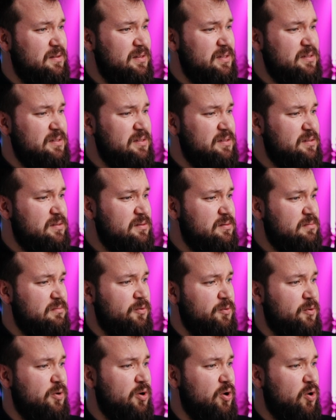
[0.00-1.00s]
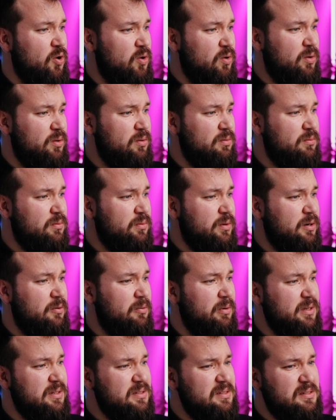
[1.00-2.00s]
to this through curl
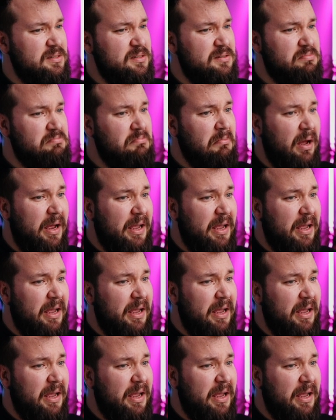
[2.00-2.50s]
requests,